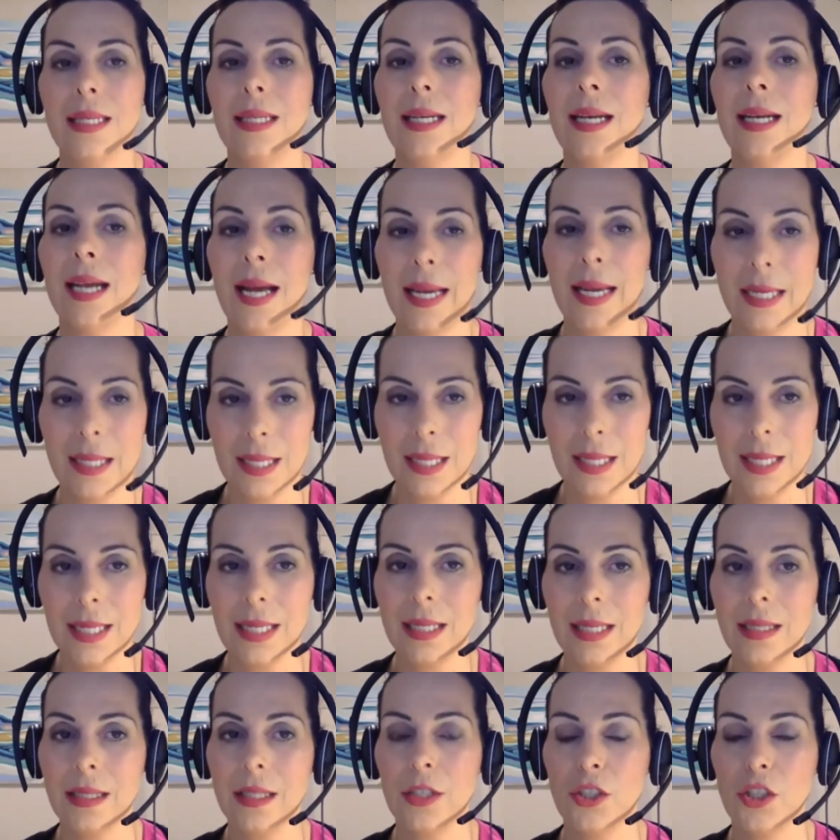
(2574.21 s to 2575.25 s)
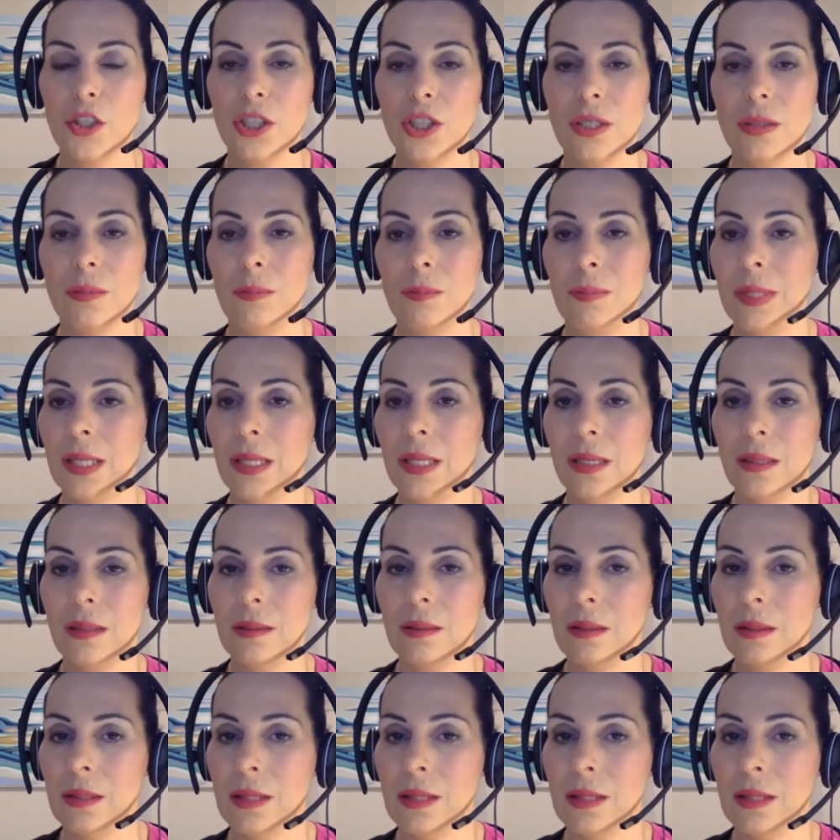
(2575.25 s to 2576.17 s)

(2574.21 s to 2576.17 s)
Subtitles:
It should be